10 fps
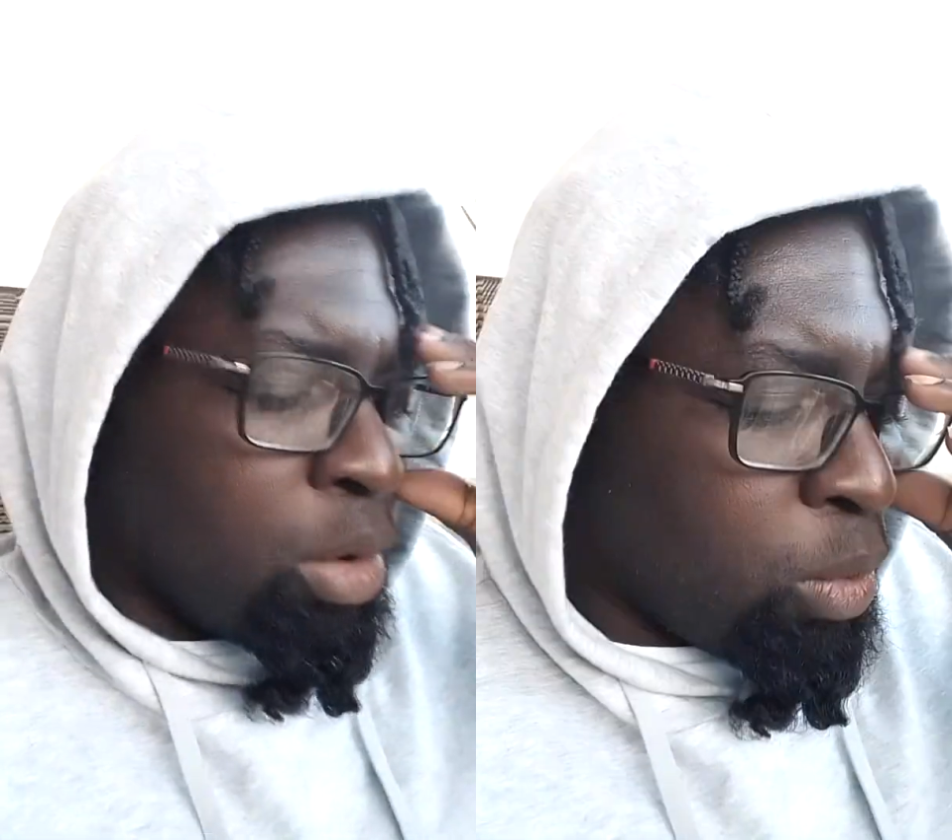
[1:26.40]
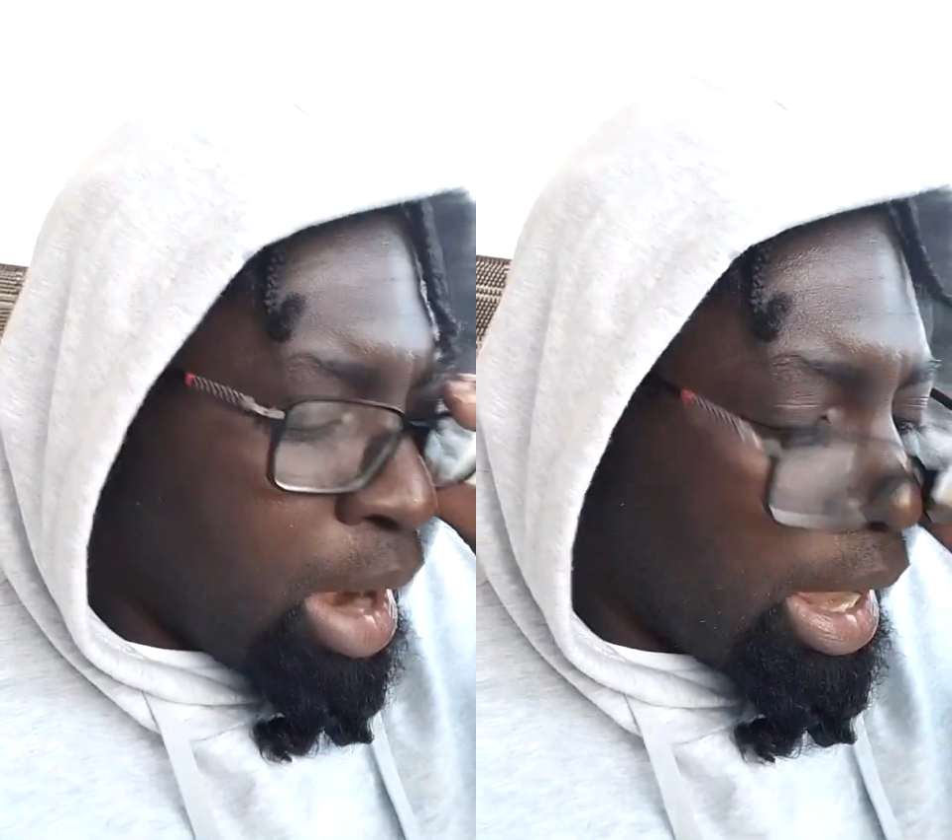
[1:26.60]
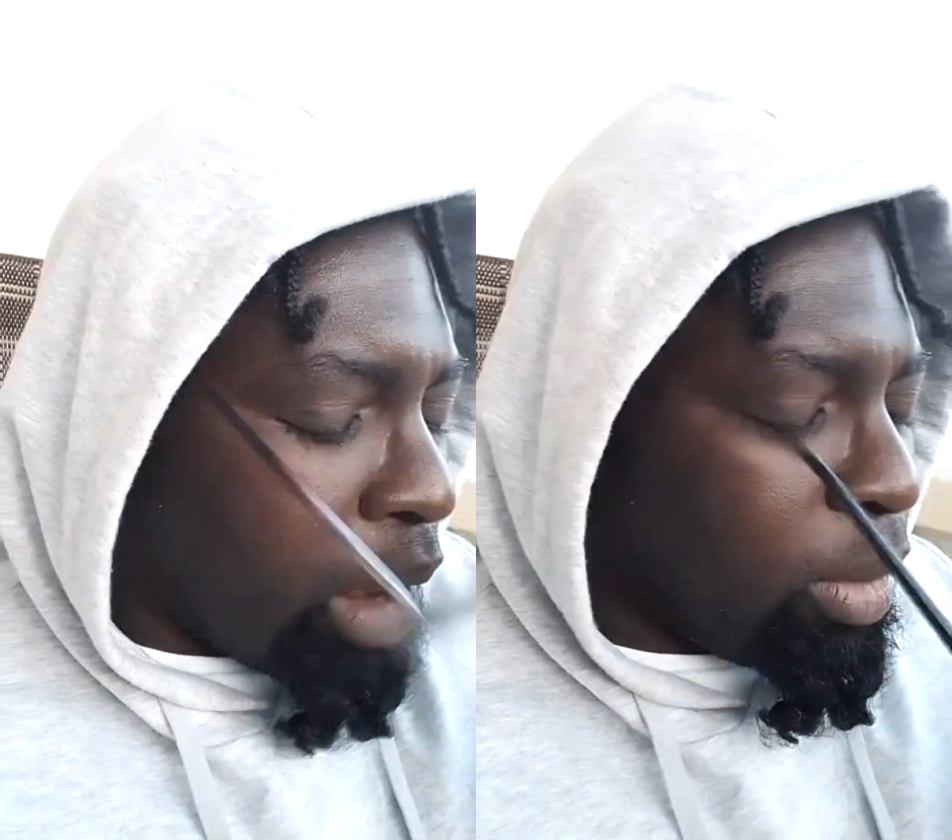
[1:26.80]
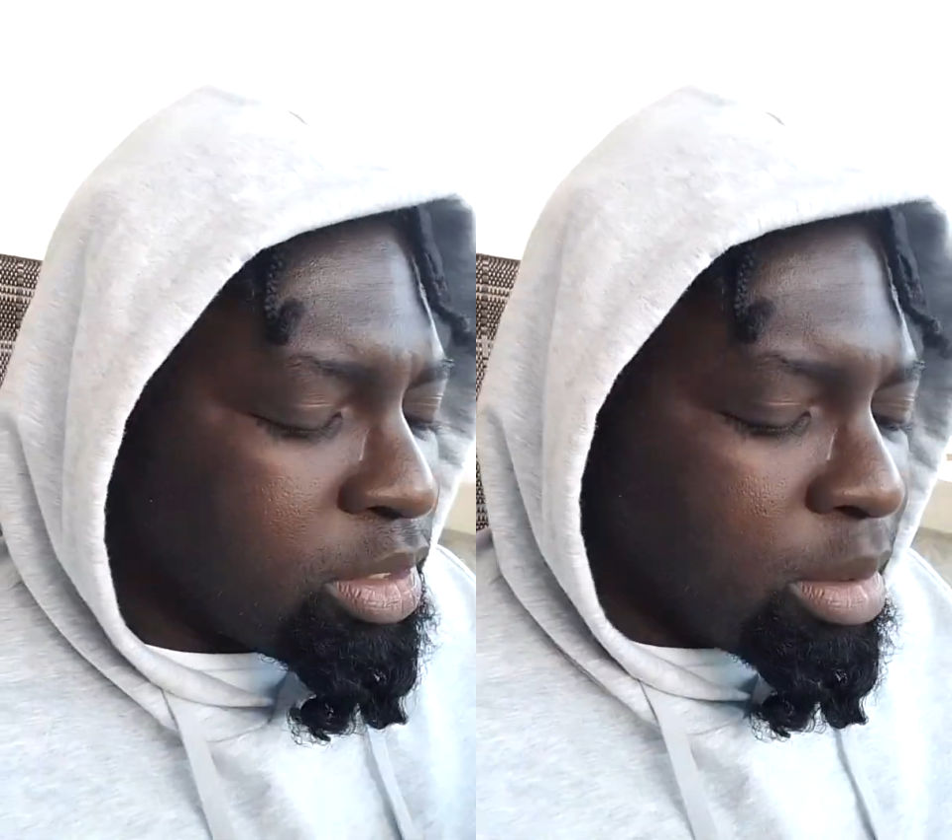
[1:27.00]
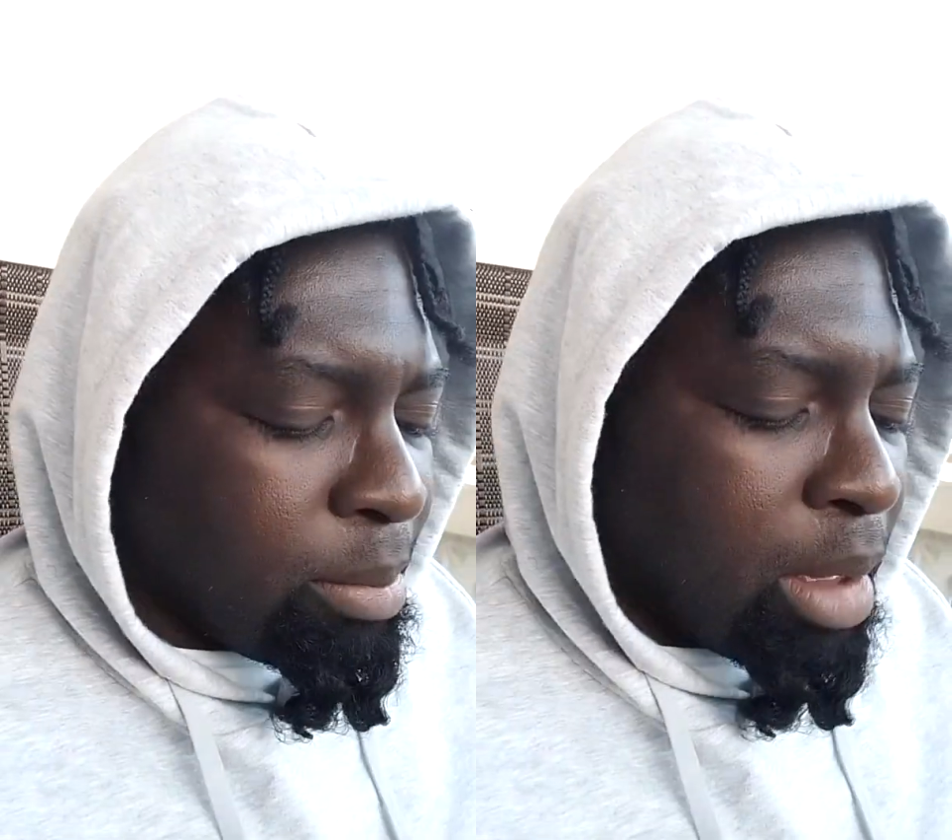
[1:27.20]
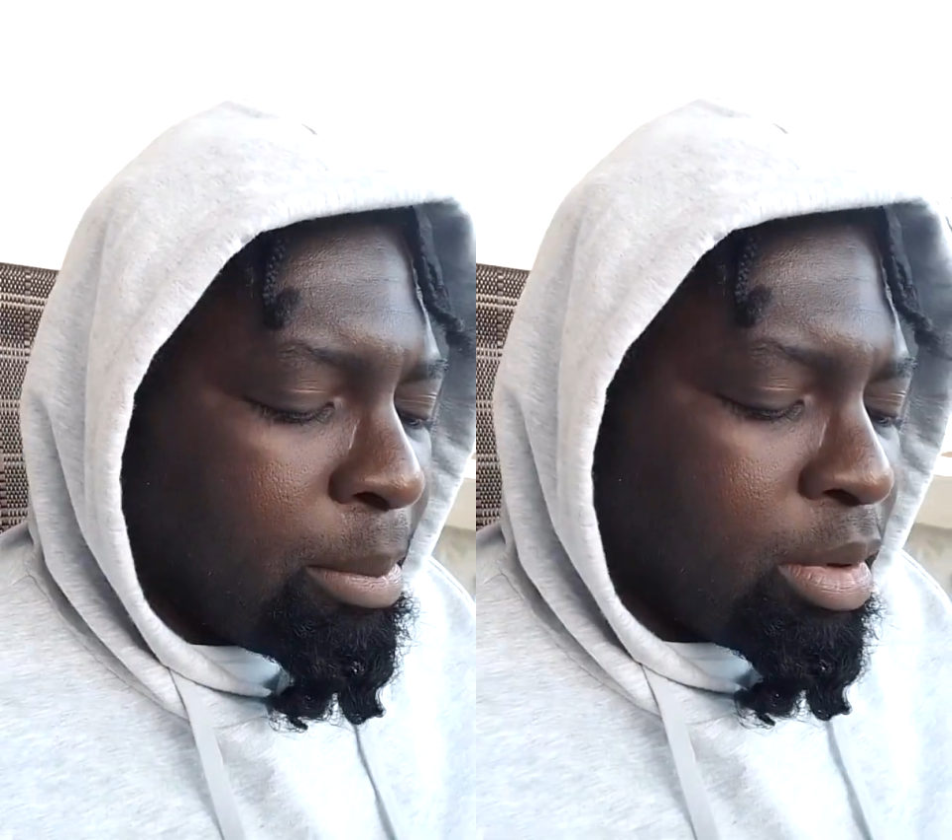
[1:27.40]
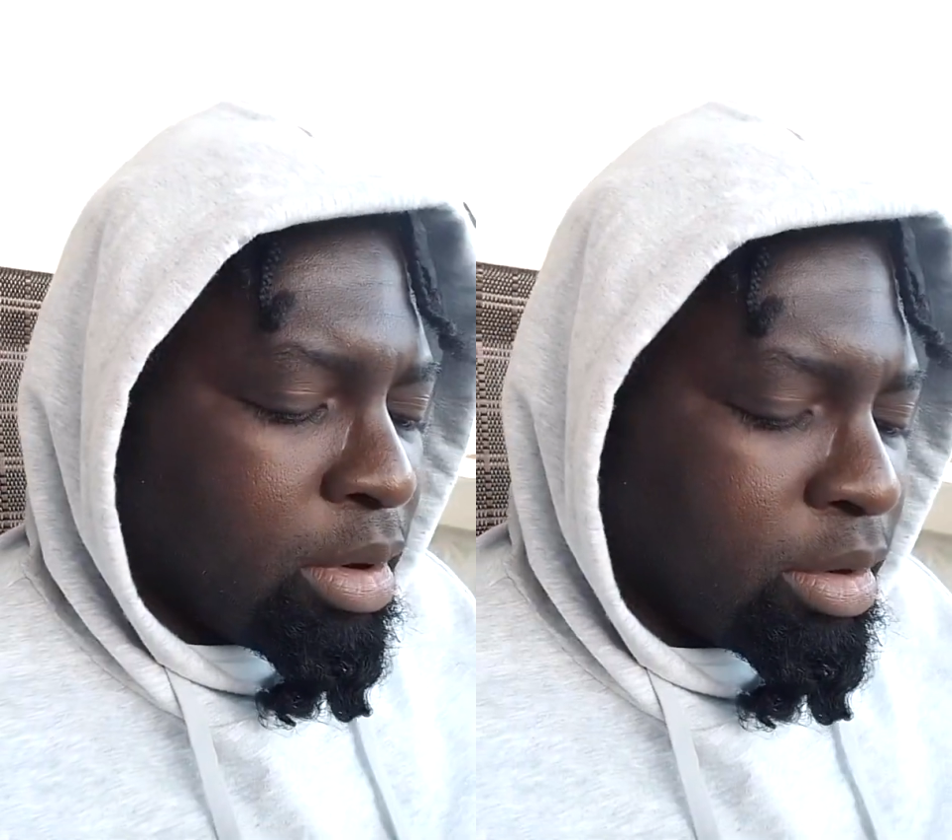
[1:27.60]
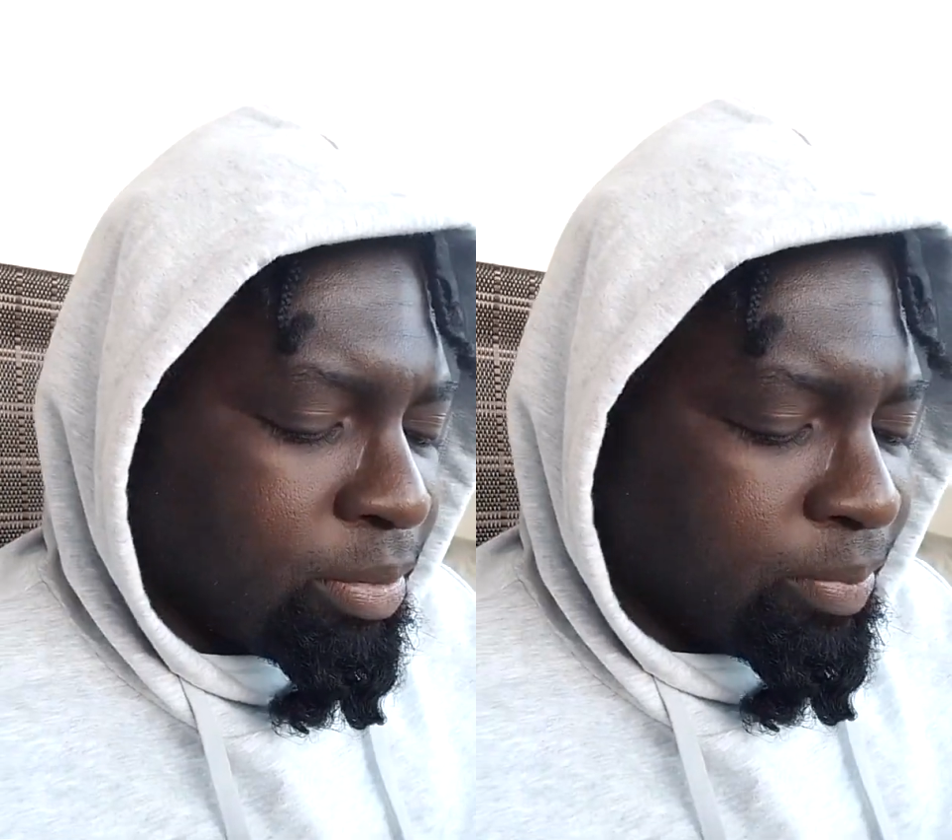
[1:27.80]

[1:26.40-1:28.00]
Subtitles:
while I was a member